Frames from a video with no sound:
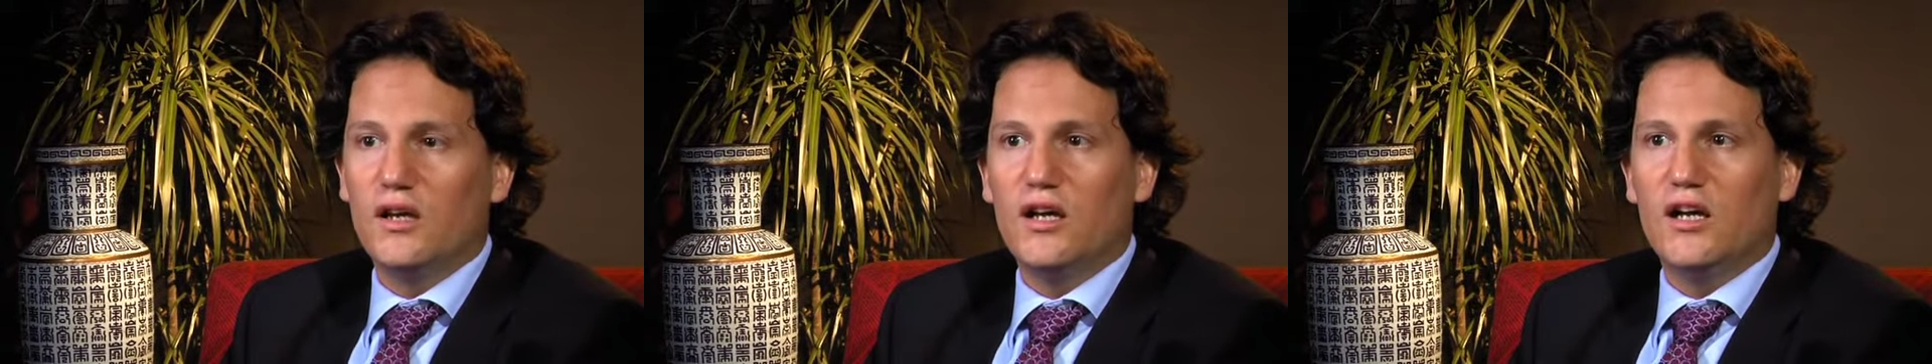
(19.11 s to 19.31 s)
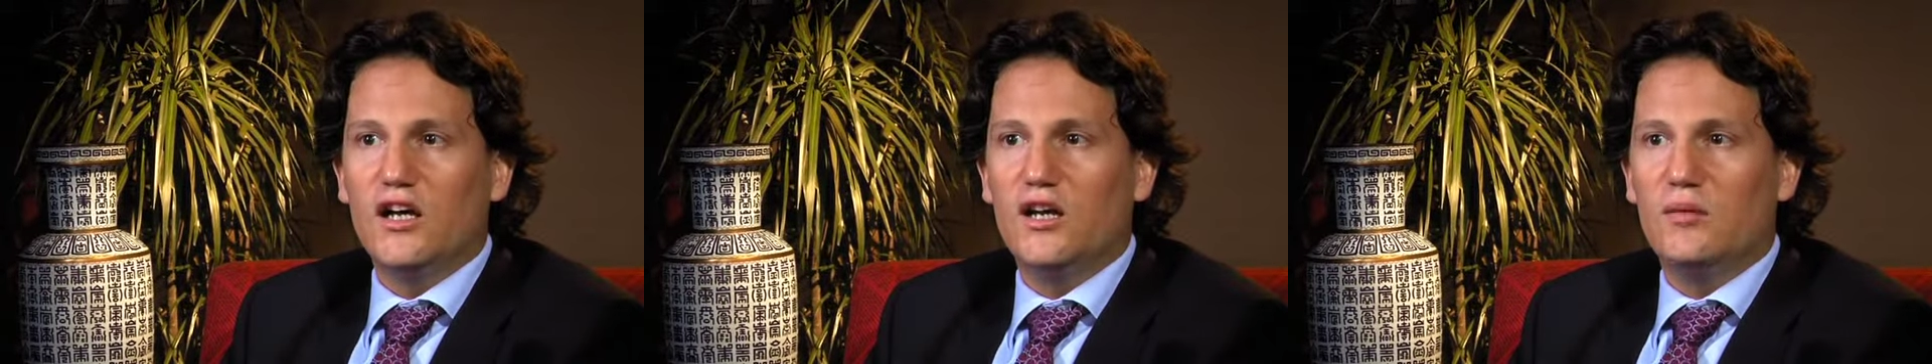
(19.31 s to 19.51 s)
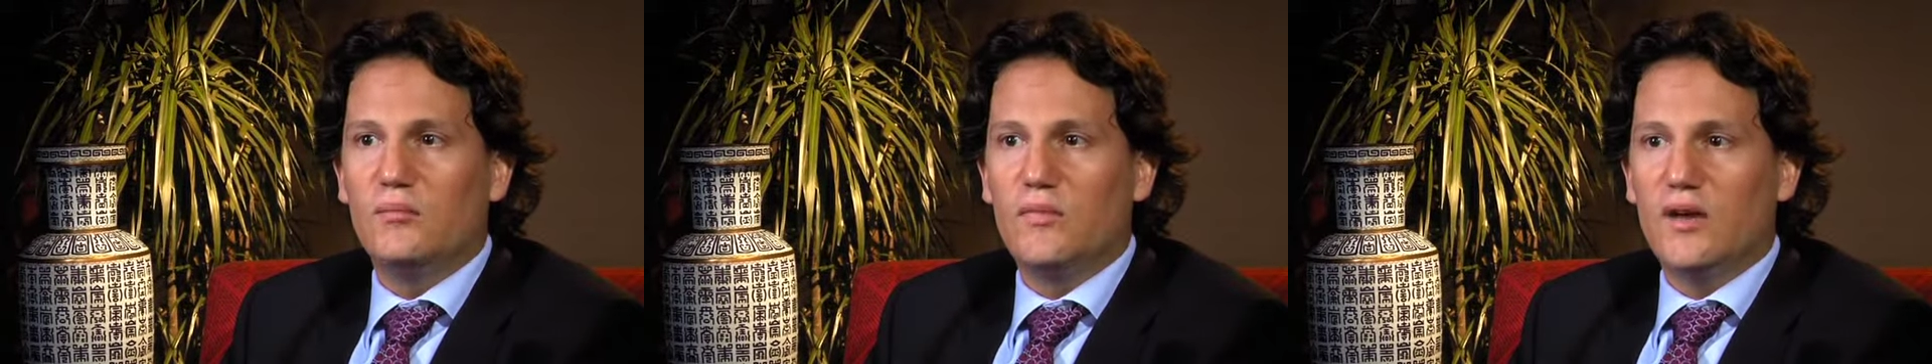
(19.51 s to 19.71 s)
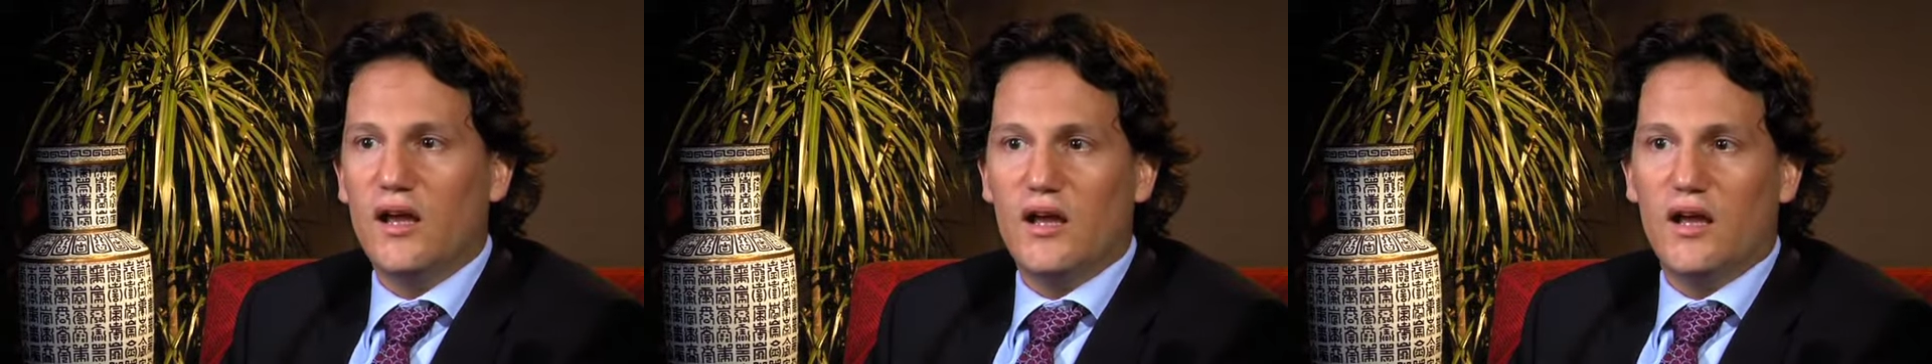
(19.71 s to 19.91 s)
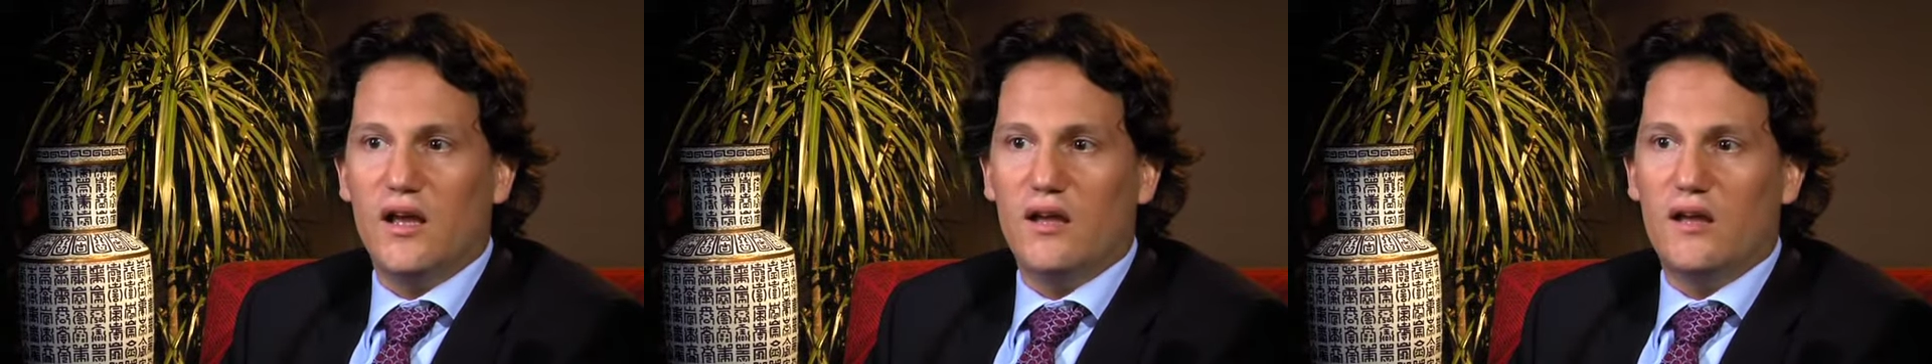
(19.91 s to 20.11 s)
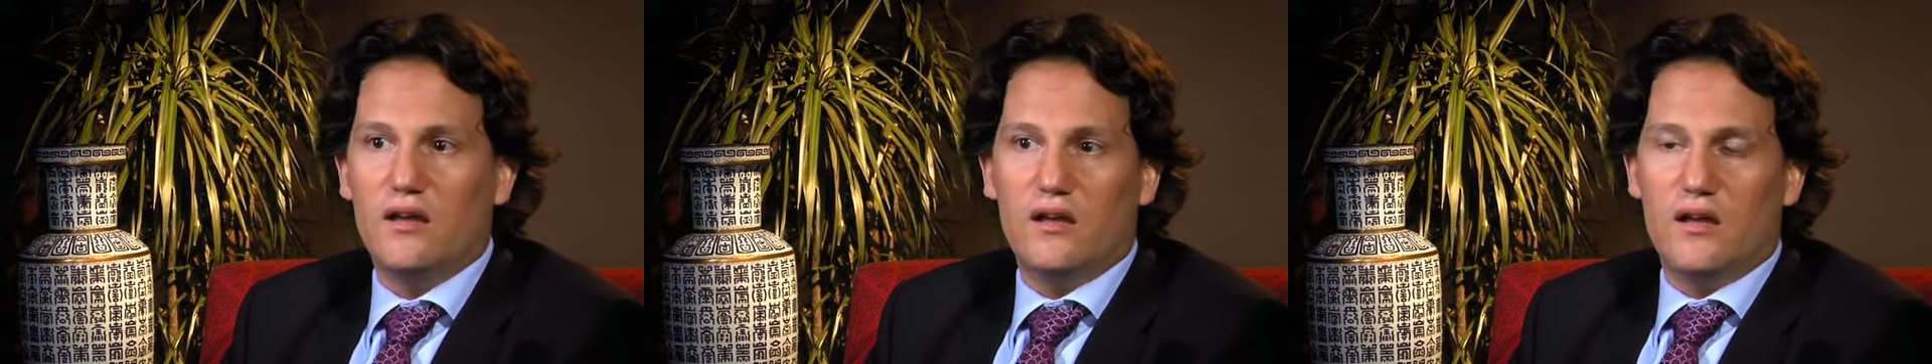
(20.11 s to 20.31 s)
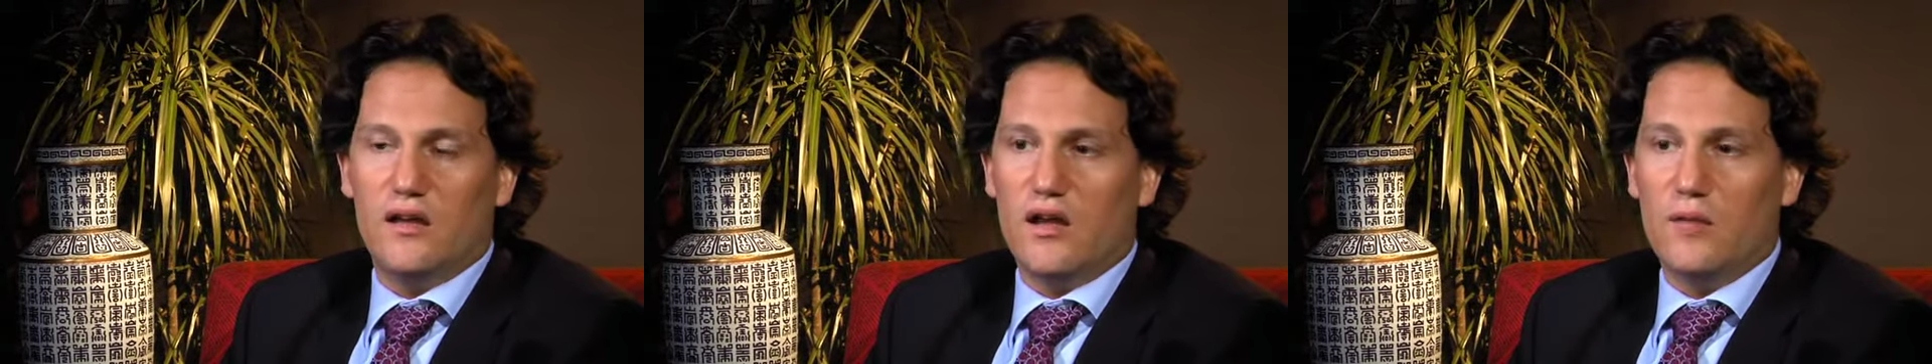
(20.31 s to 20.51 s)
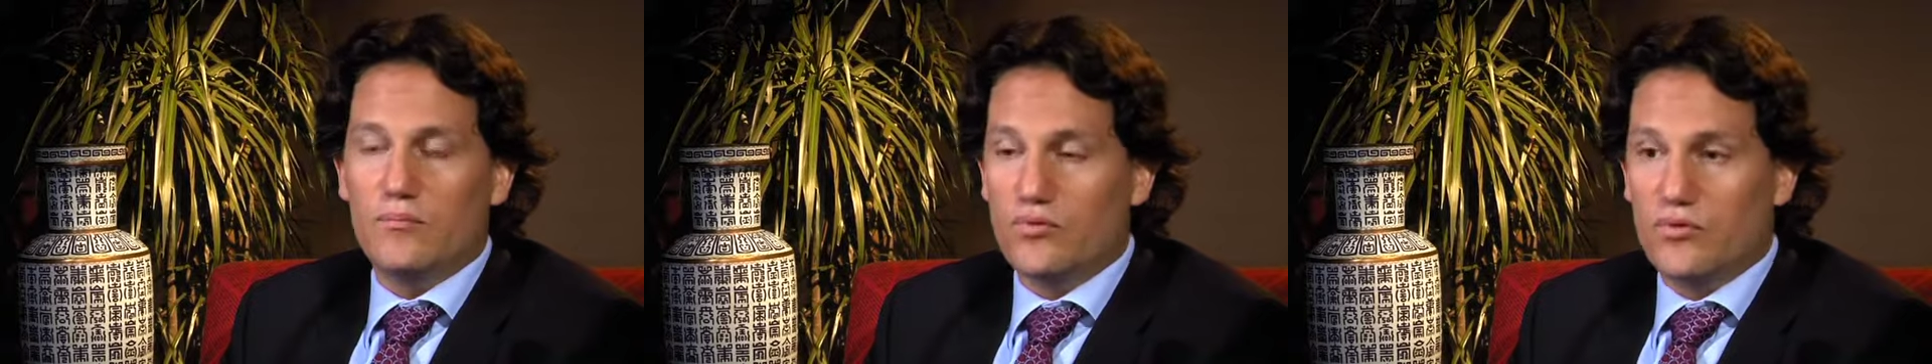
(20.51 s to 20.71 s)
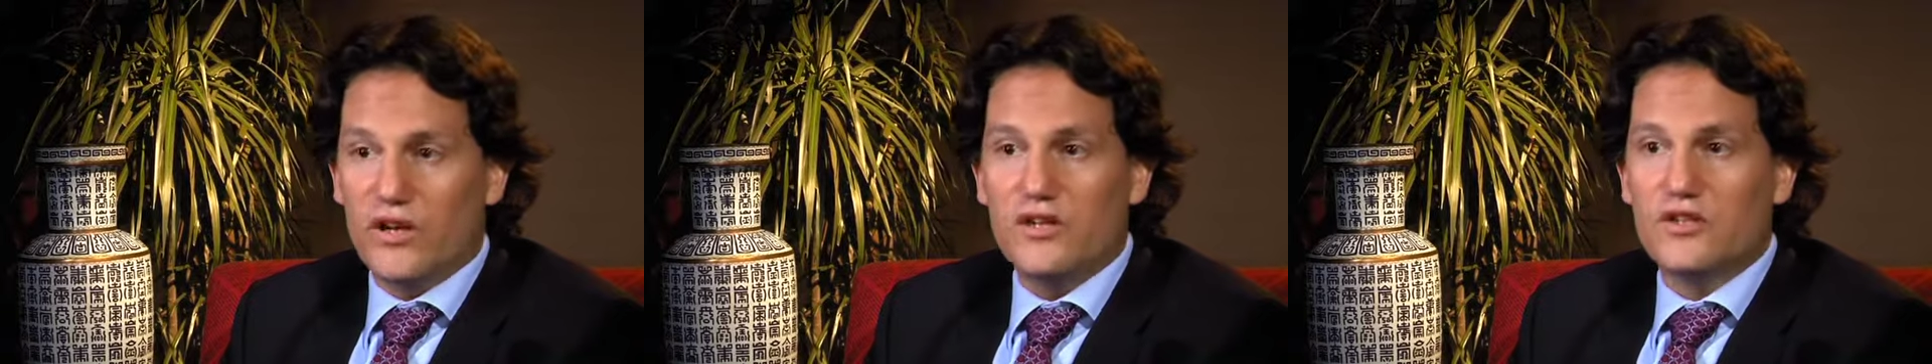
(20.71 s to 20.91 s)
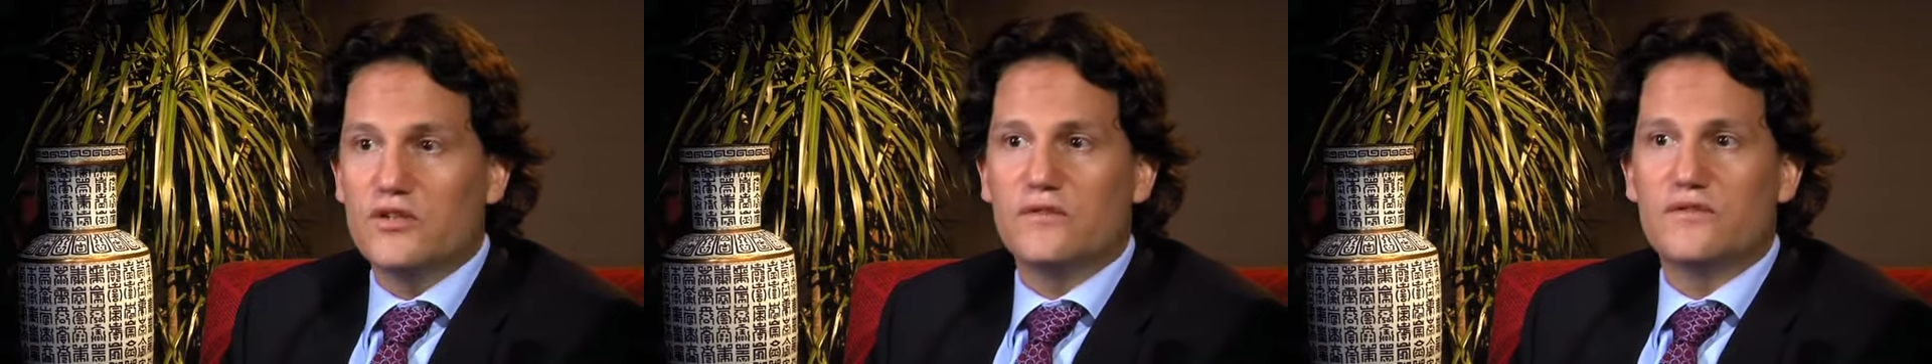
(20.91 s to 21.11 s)
a
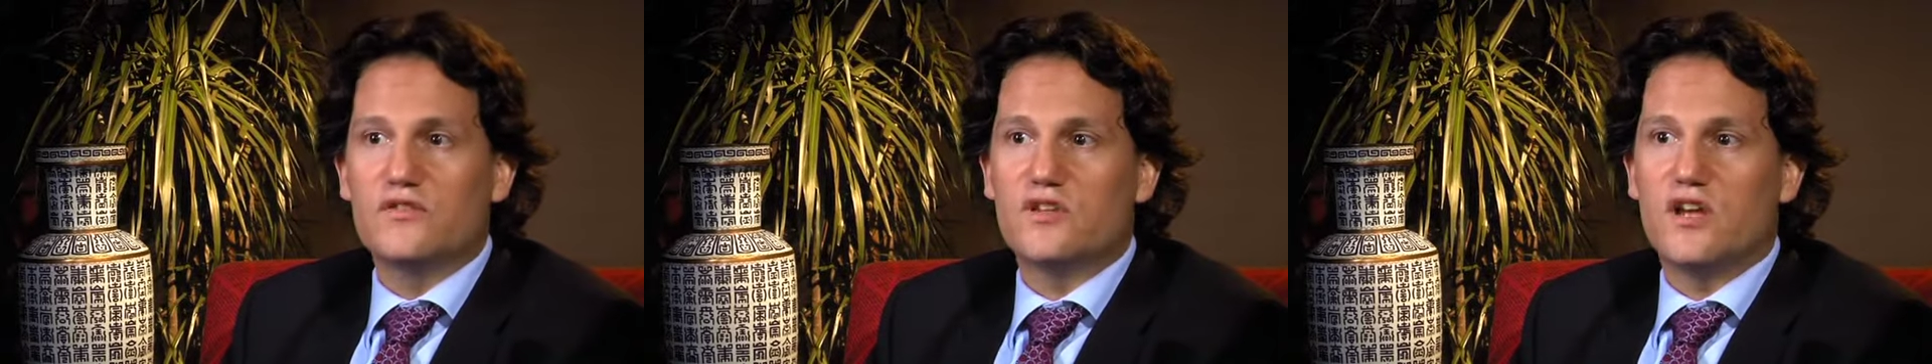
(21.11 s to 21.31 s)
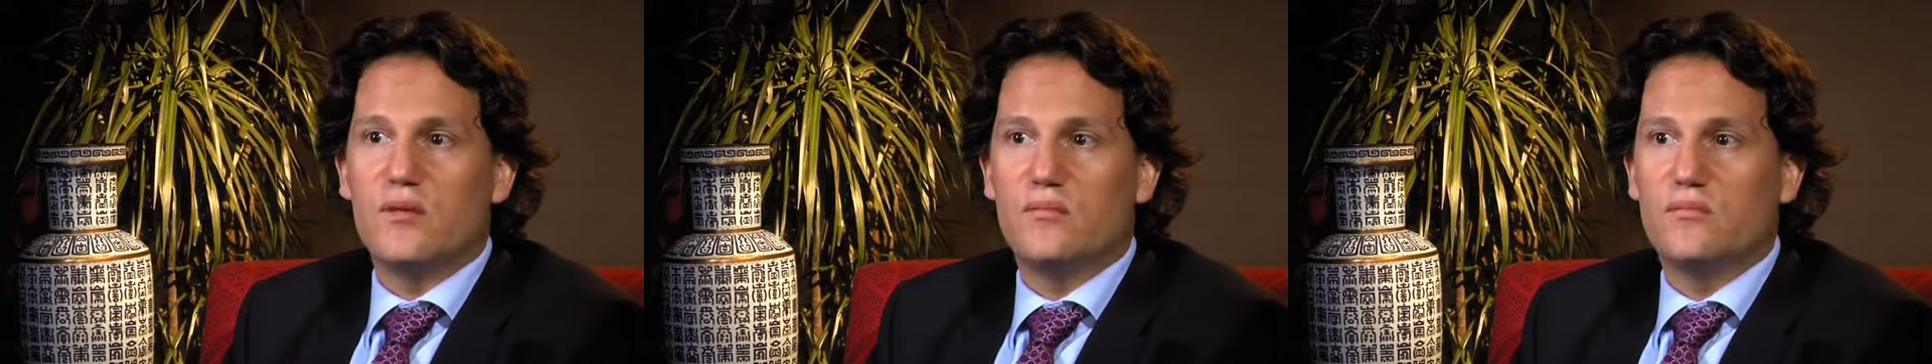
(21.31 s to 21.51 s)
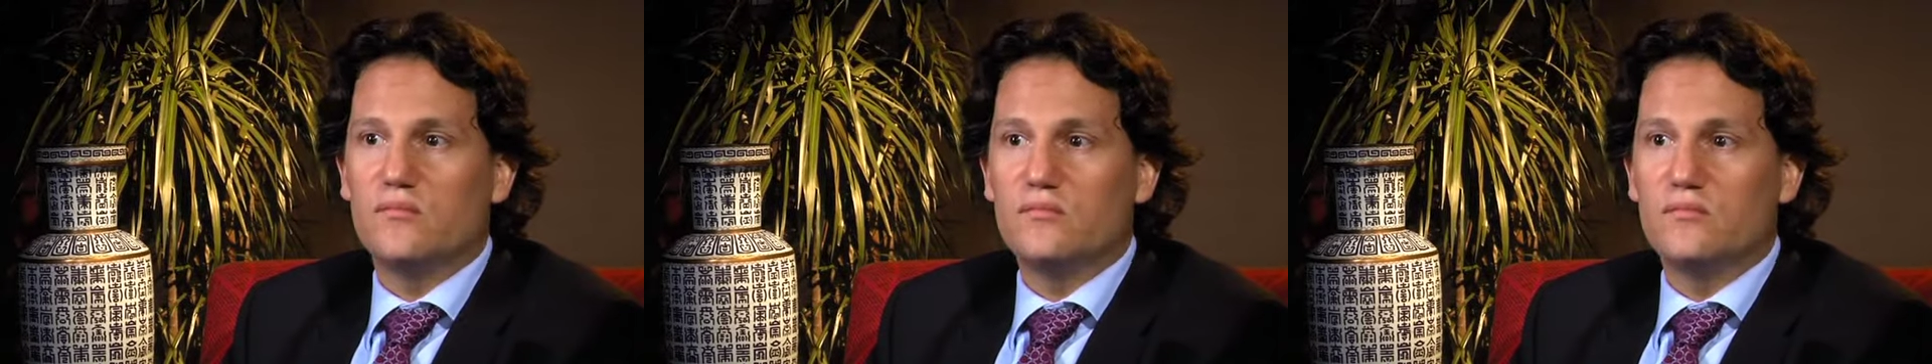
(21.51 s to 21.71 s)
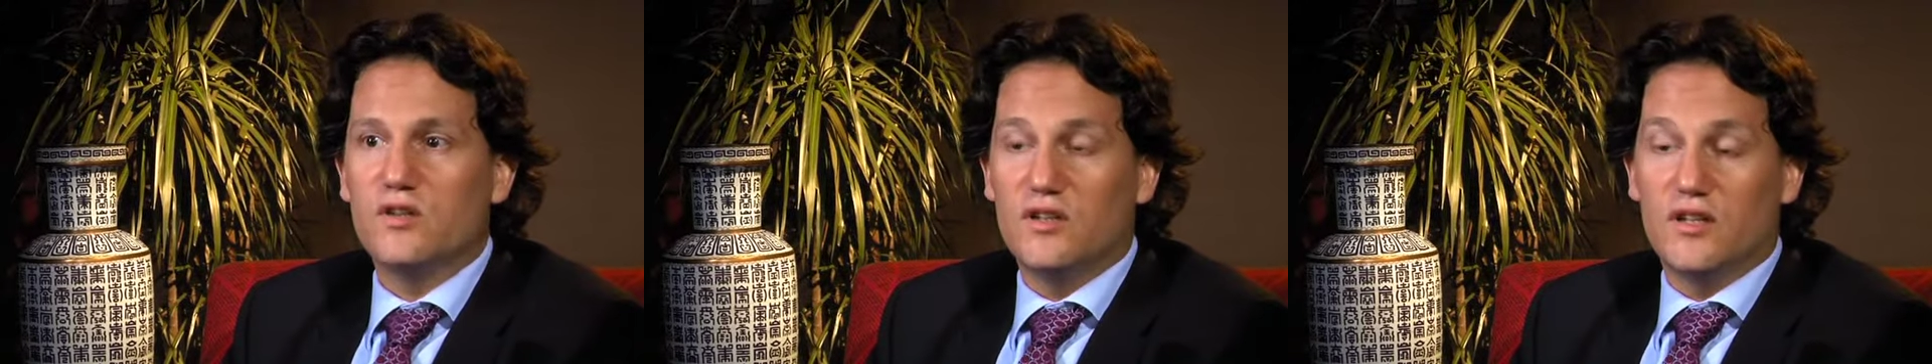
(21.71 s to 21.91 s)
breach of some